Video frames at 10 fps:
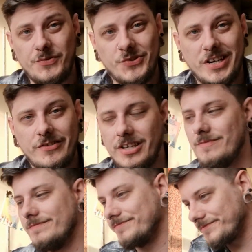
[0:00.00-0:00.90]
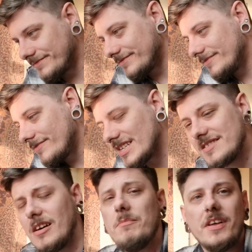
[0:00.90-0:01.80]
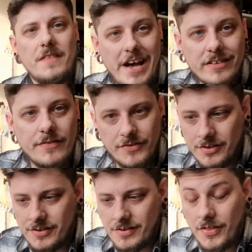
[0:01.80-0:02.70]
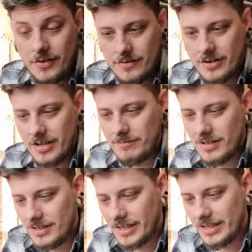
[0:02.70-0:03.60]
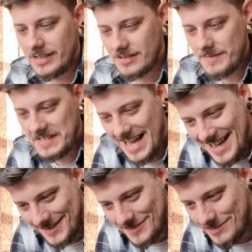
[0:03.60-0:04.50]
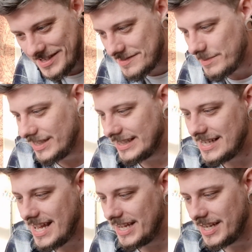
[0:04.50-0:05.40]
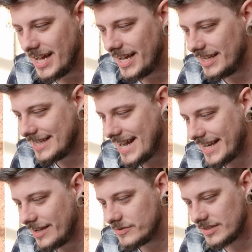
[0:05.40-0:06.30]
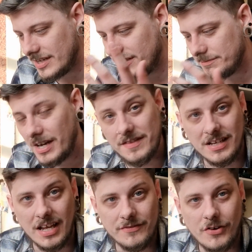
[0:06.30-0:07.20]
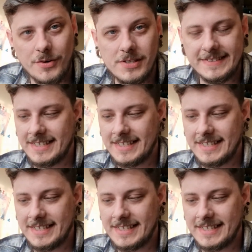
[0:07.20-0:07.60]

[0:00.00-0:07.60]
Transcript: Ferrari, something that, for third time lucky, something that Adam Smith is building in the Hangouts and part of the live crew.